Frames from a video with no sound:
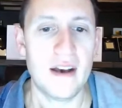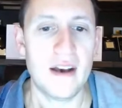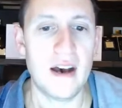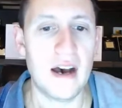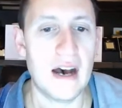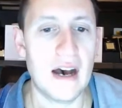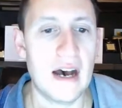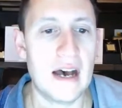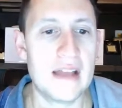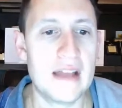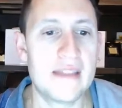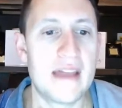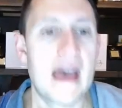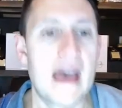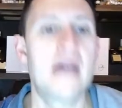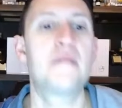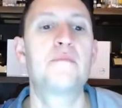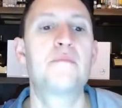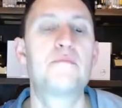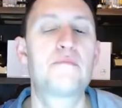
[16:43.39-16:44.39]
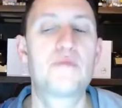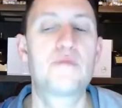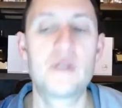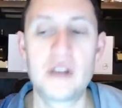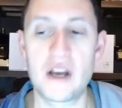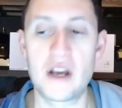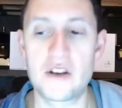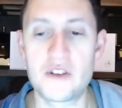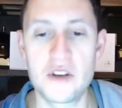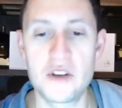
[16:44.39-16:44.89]
uh, that
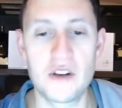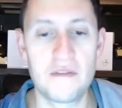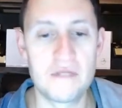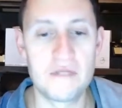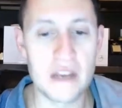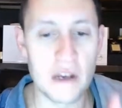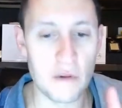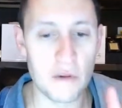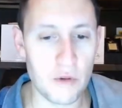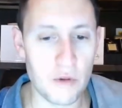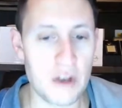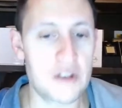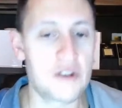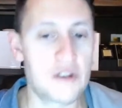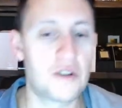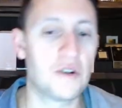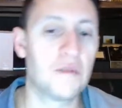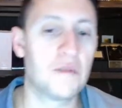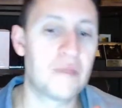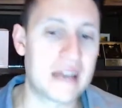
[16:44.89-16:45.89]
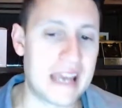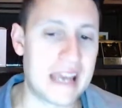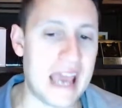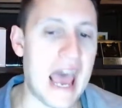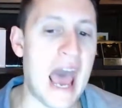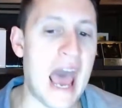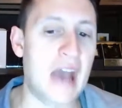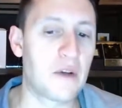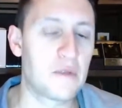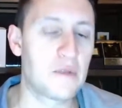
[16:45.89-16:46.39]
production of the original
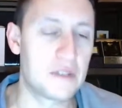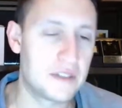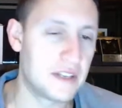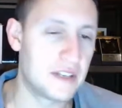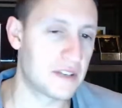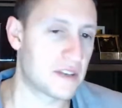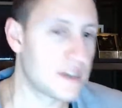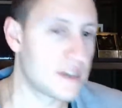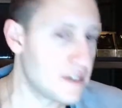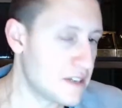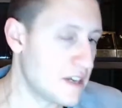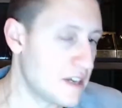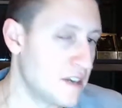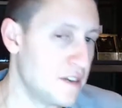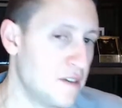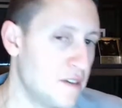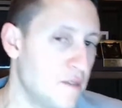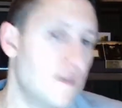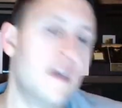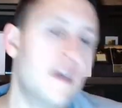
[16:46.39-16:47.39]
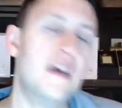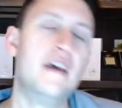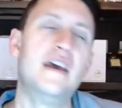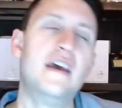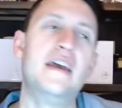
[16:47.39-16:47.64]
macaque was discontinued.